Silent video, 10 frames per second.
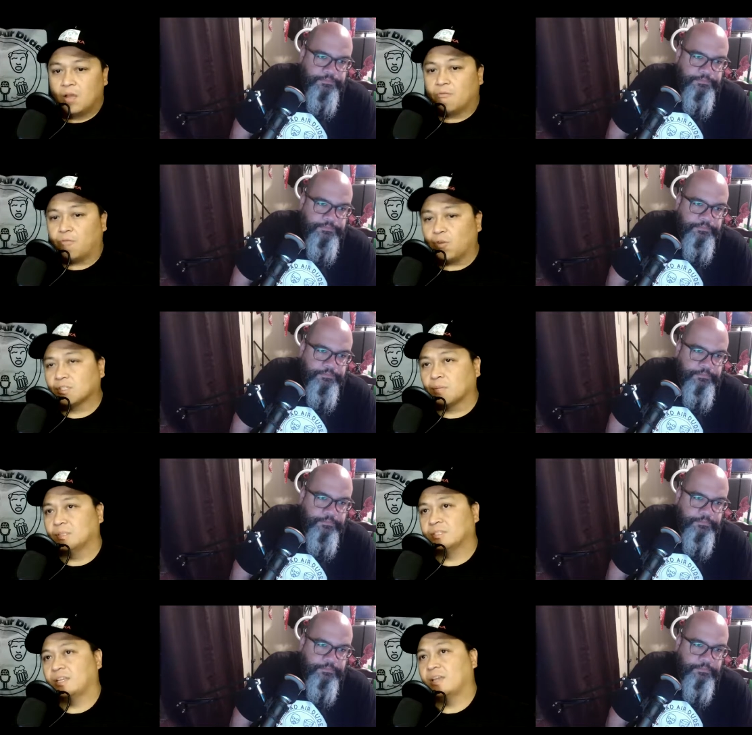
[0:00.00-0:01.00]
Speaker 1: First, I
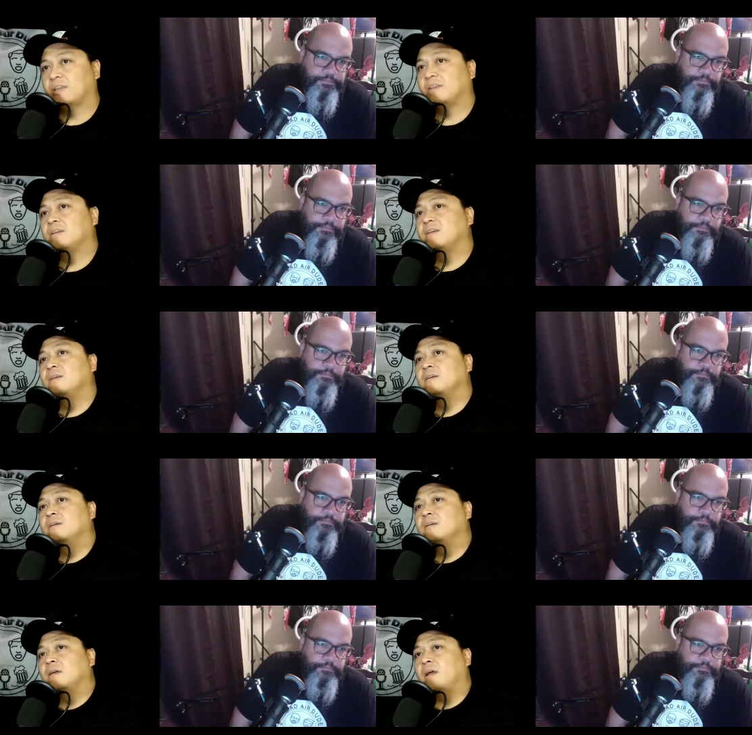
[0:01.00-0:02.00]
must say,
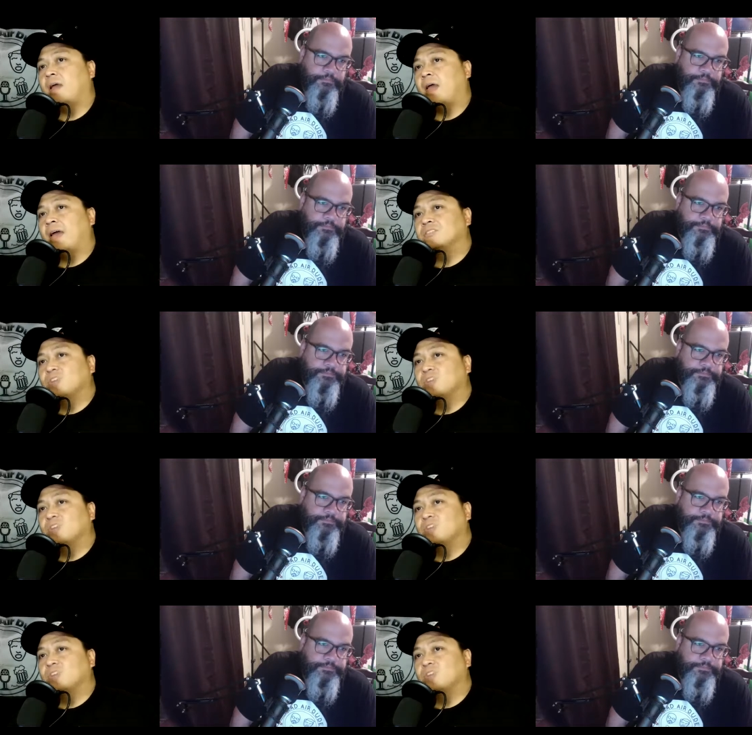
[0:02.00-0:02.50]
as a